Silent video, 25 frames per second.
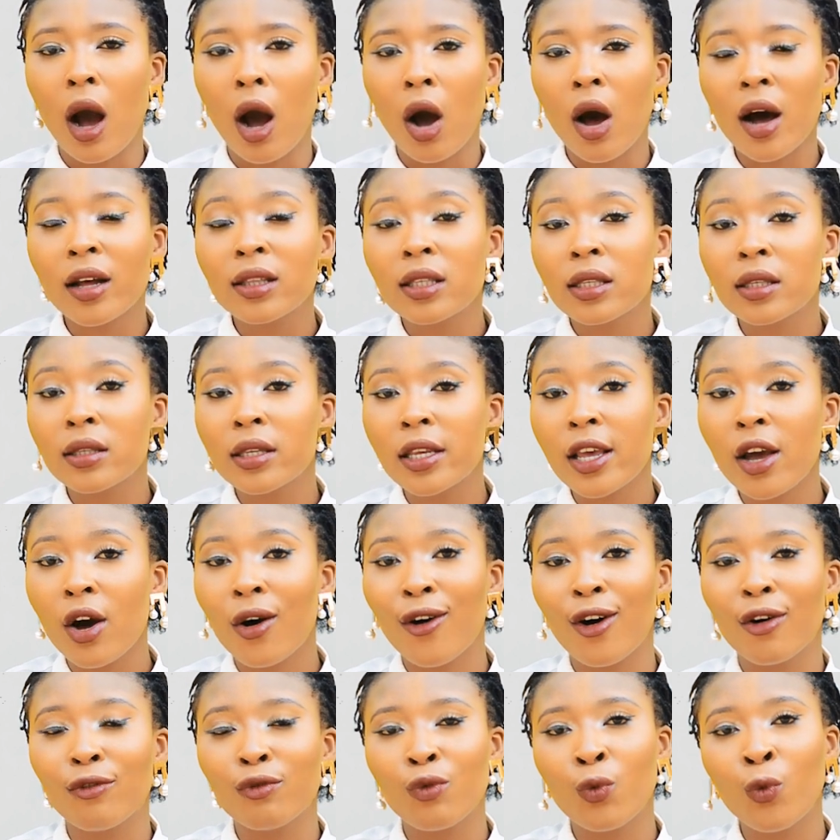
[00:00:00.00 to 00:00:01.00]
courtesy
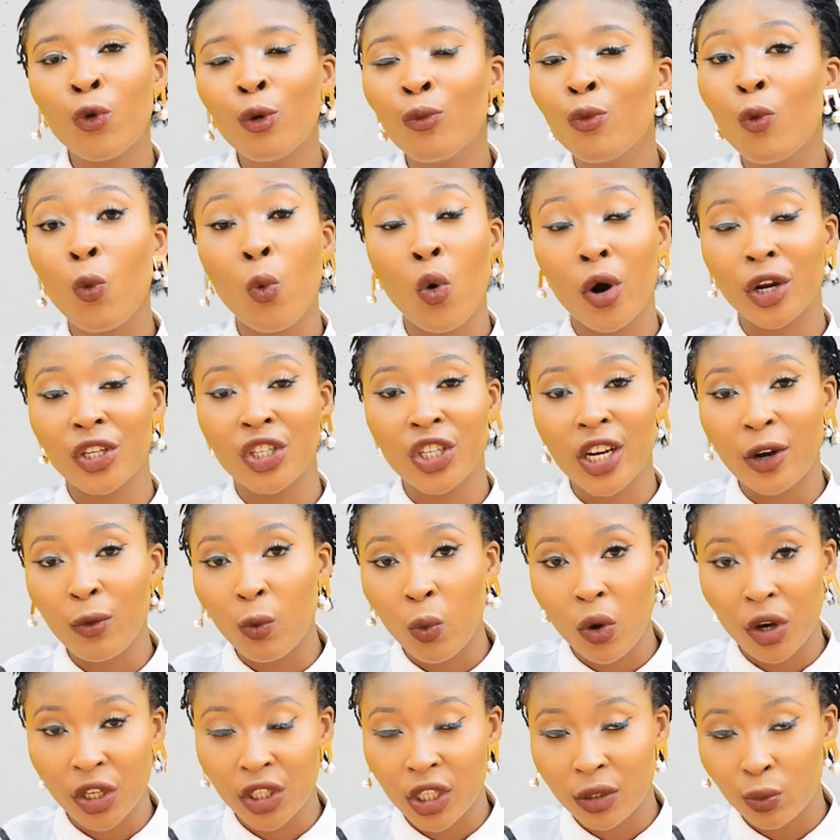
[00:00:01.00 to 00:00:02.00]
of womb
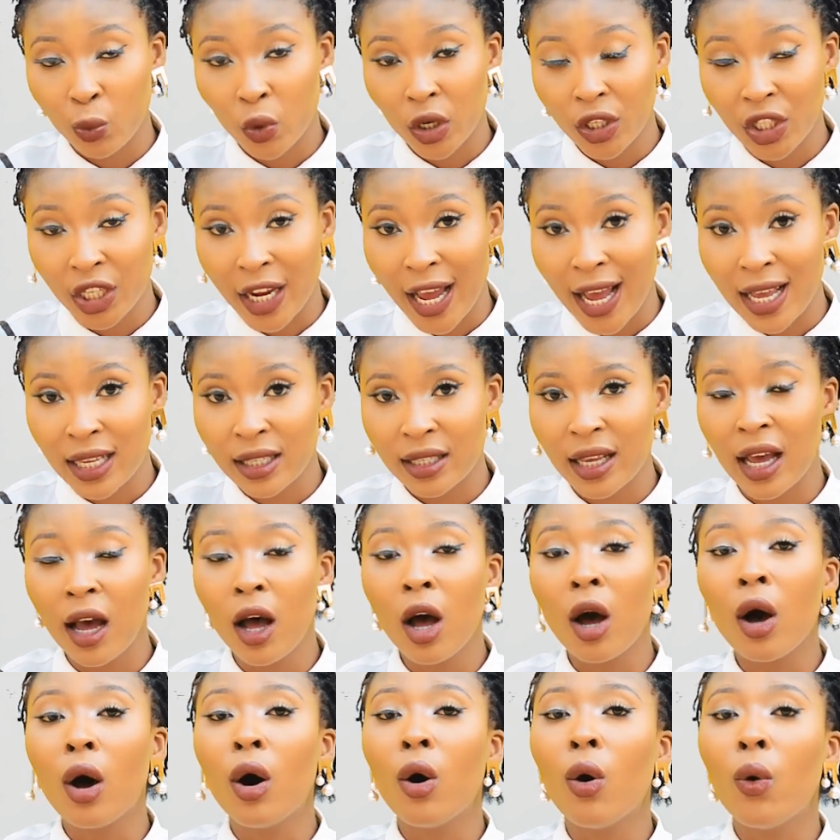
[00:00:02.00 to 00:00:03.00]
watchers
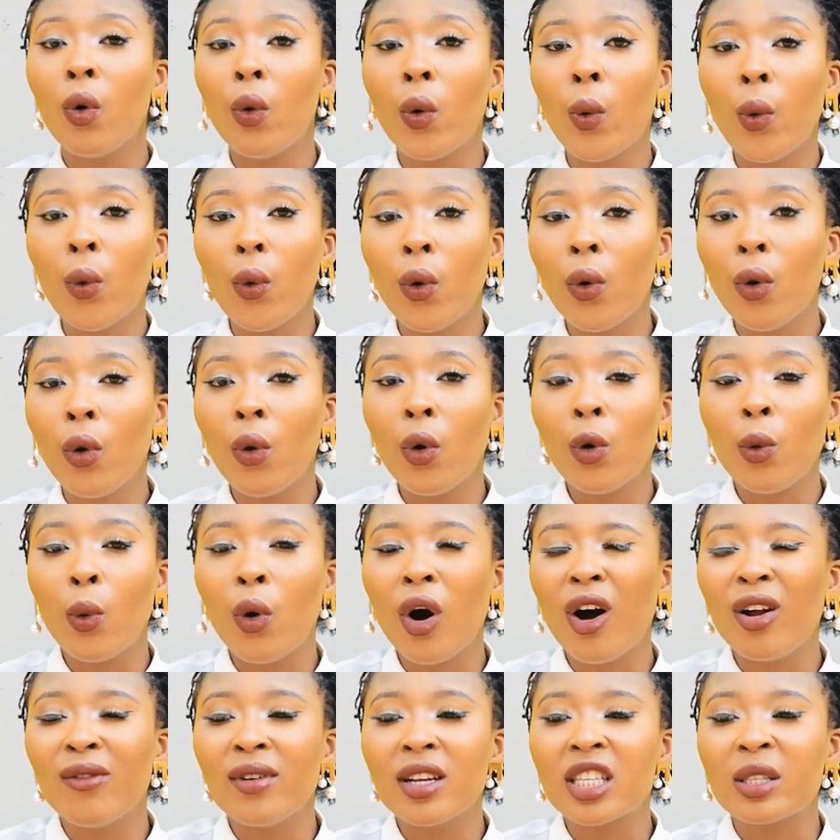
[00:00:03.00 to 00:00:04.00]
who
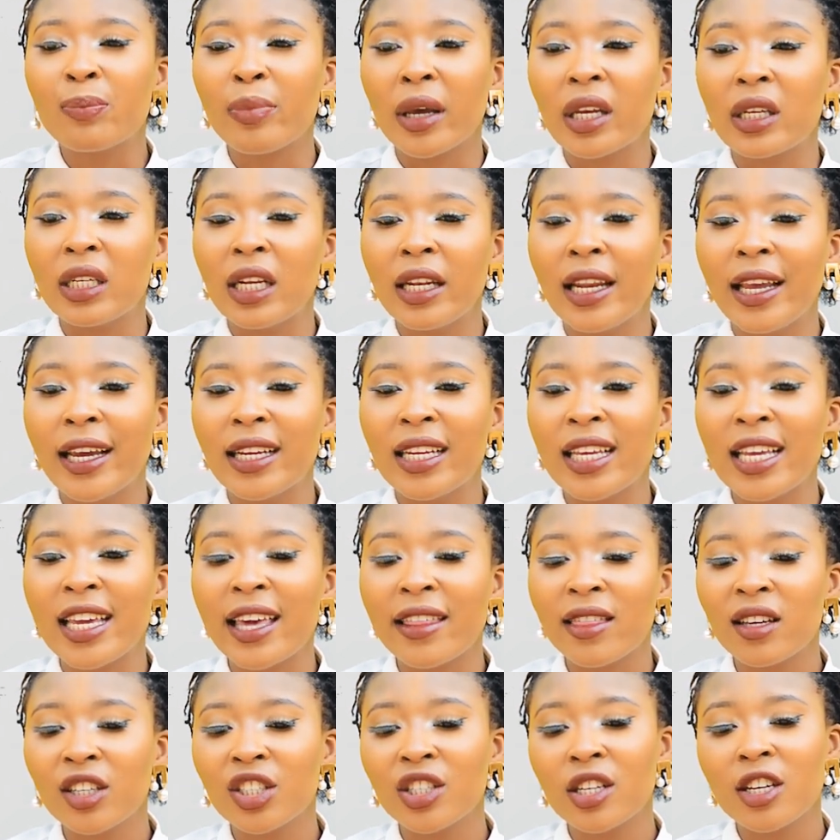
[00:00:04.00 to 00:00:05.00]
always speculate
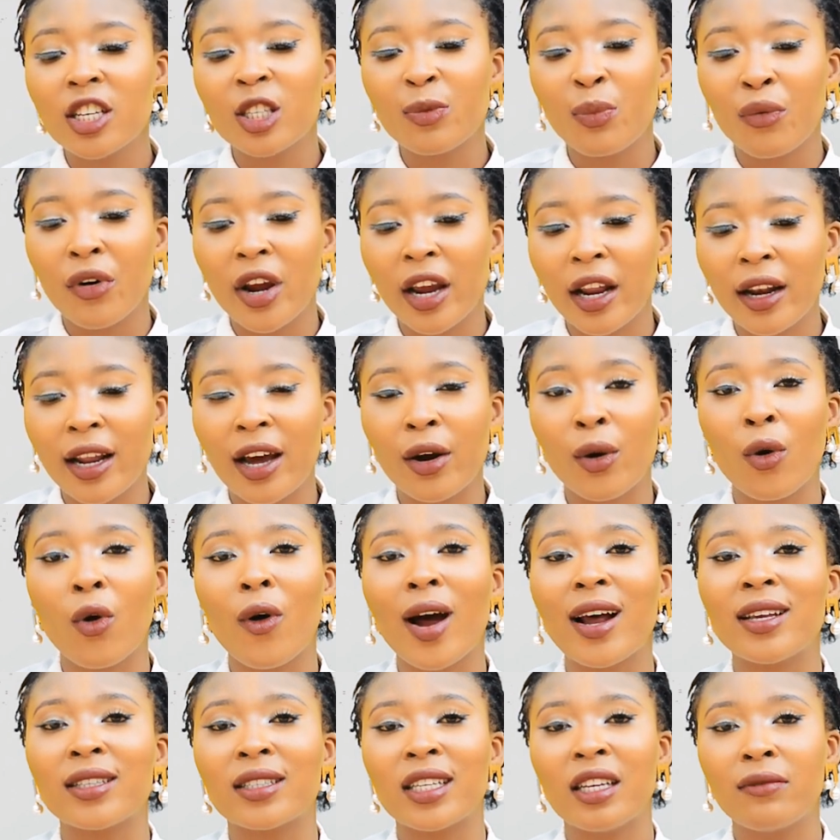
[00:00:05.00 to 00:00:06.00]
either she is pregnant
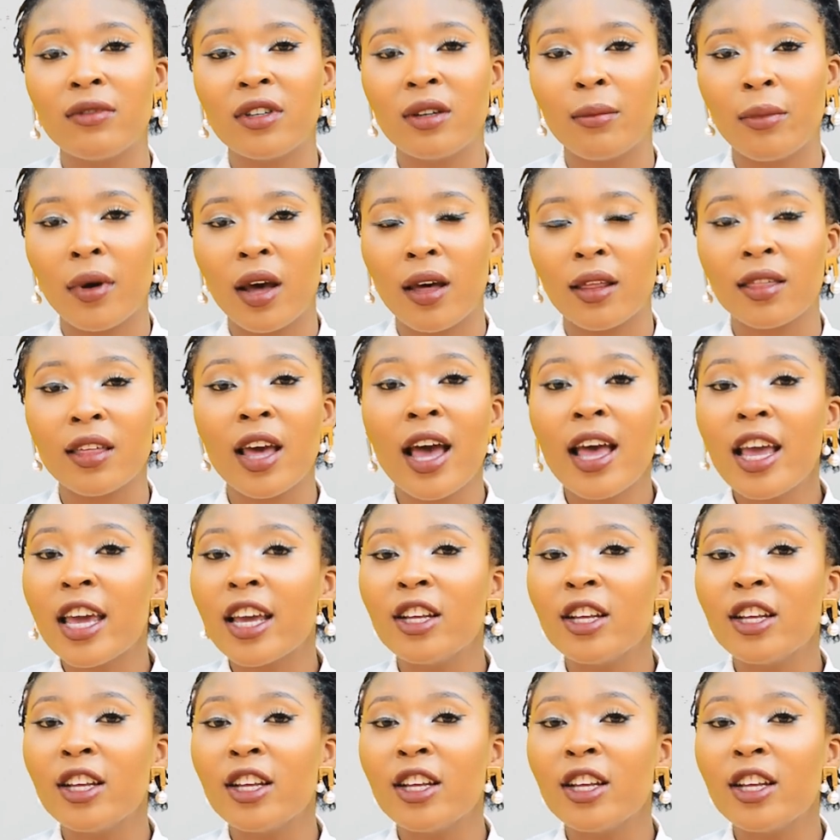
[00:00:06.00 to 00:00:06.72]
or has given birth.